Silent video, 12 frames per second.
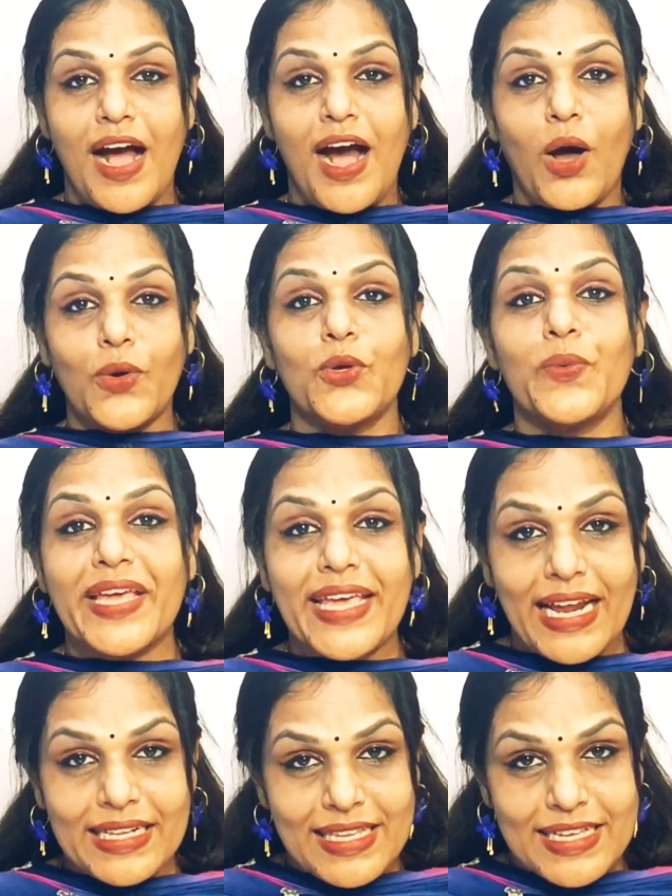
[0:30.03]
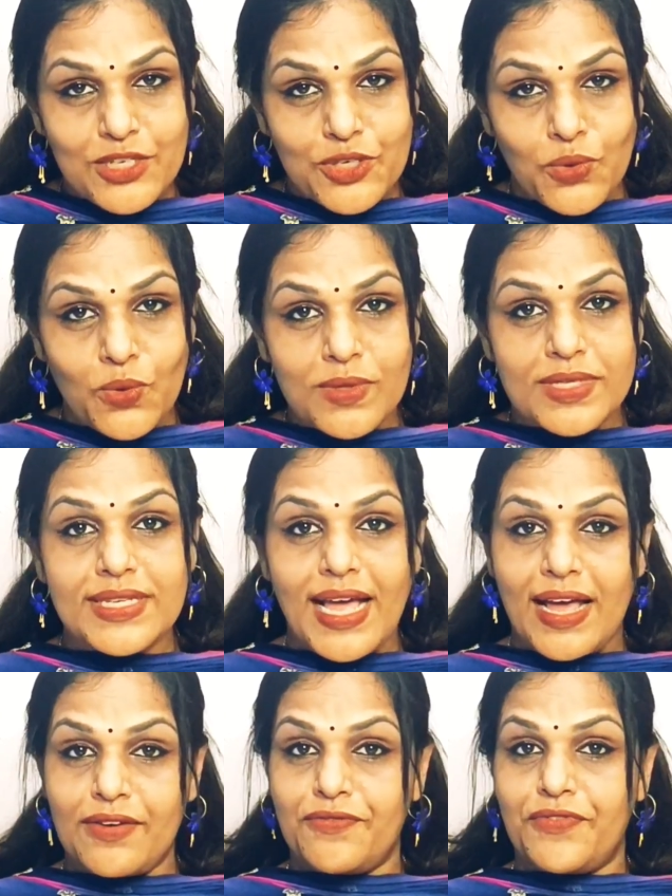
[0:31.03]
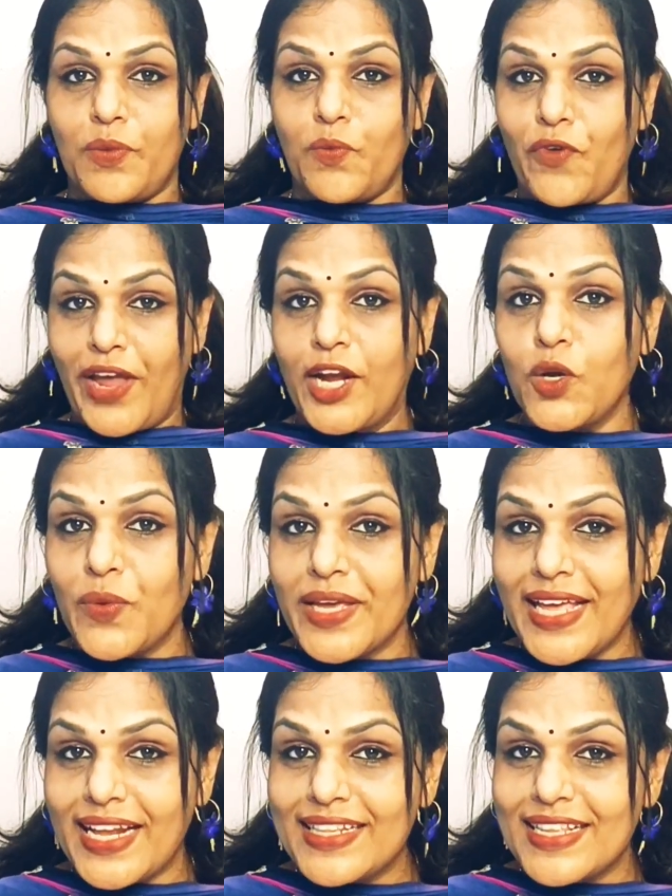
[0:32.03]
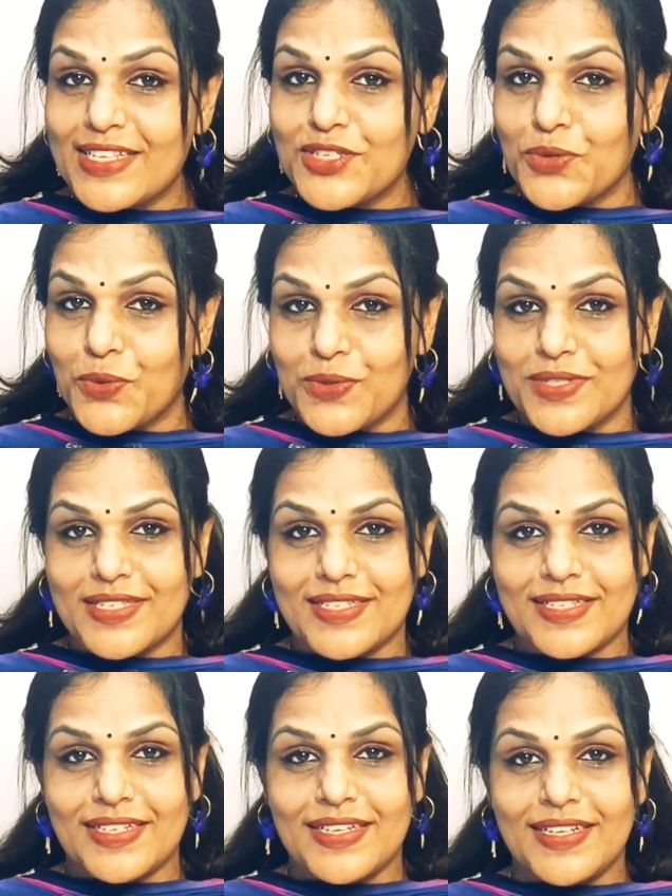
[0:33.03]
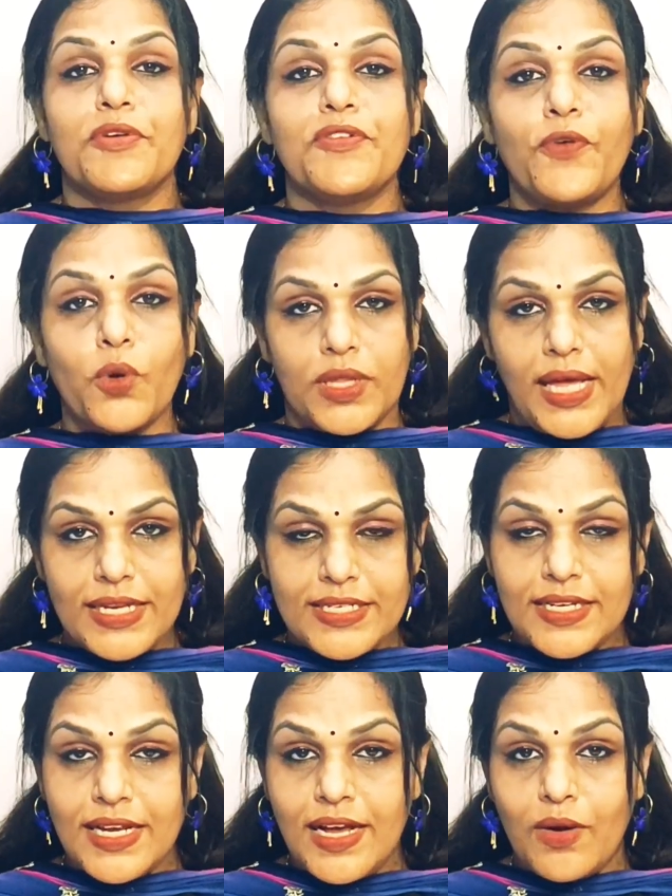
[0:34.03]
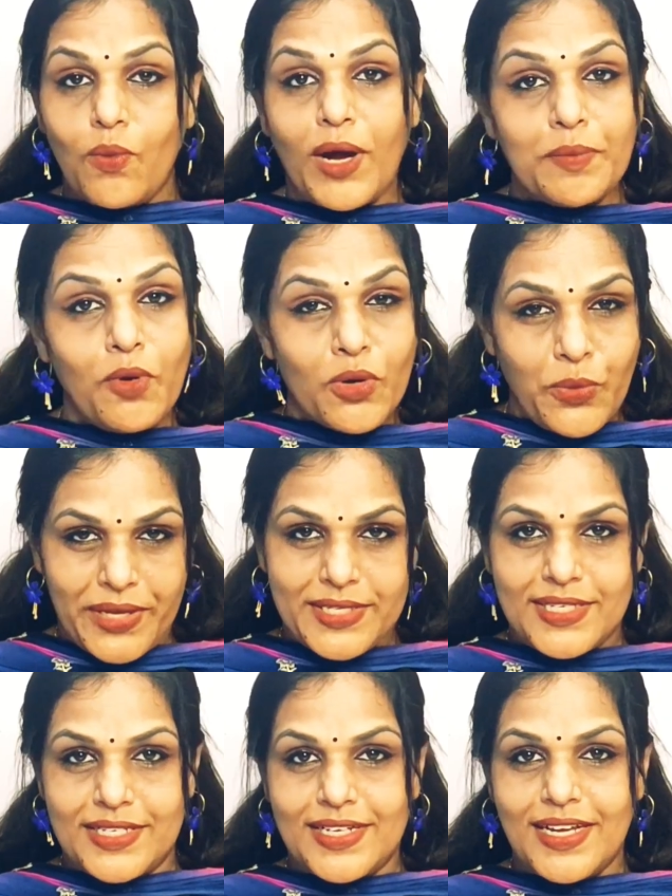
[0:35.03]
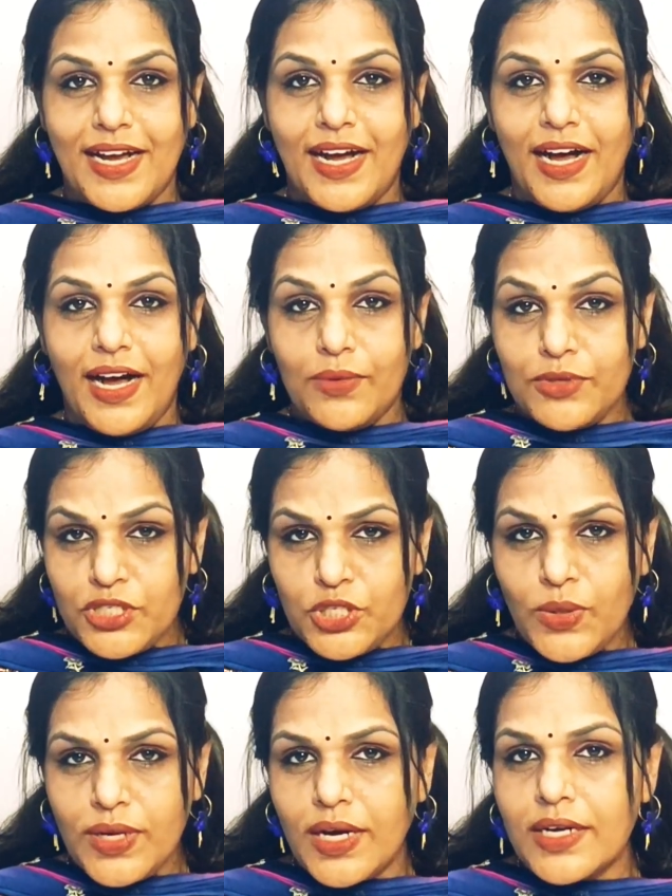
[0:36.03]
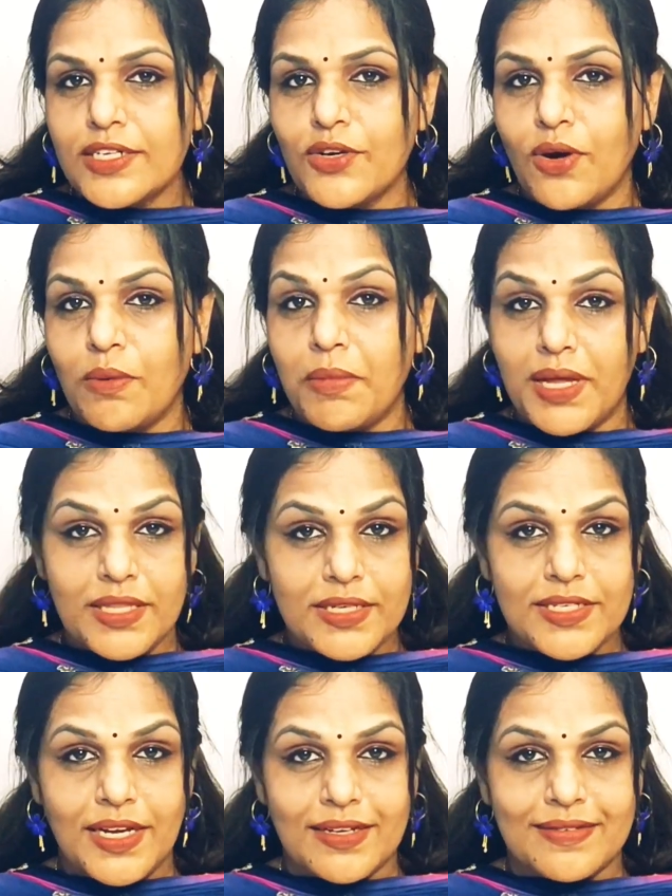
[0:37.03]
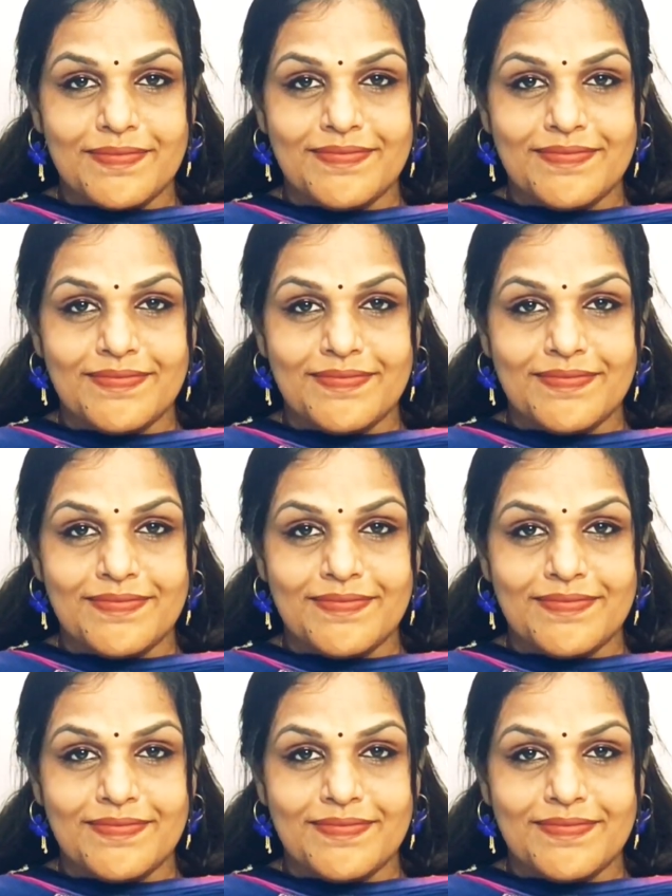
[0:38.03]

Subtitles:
How do we get these rules and from where do we get these rules? Before that, one more question. How did you learn your mother tongue?